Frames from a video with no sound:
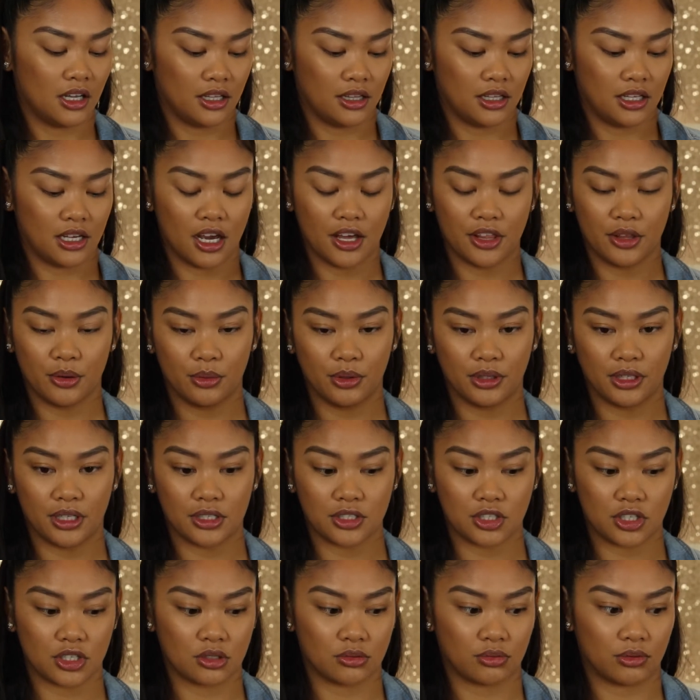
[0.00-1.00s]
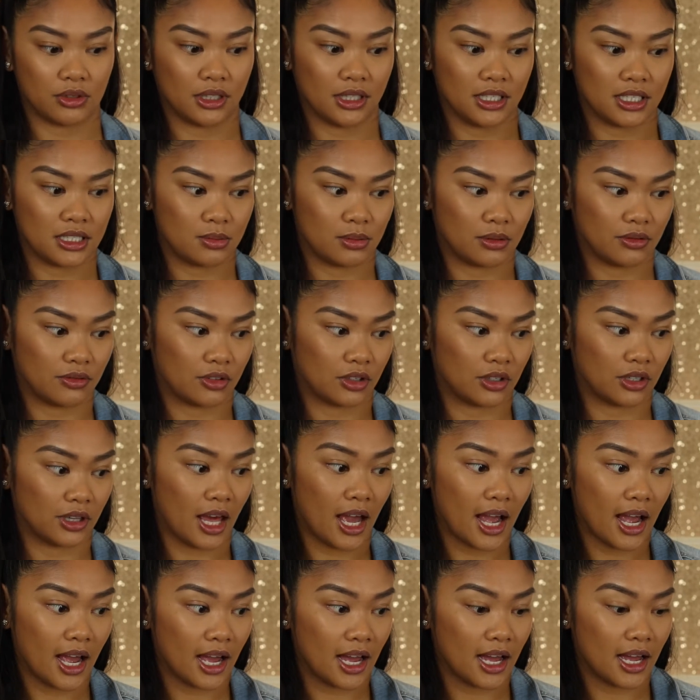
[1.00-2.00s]
the other one that just released before
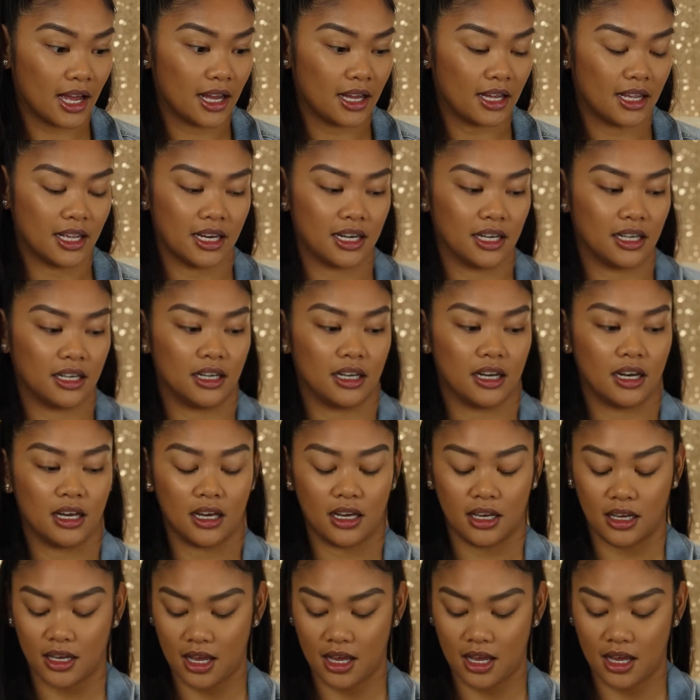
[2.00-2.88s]
that, and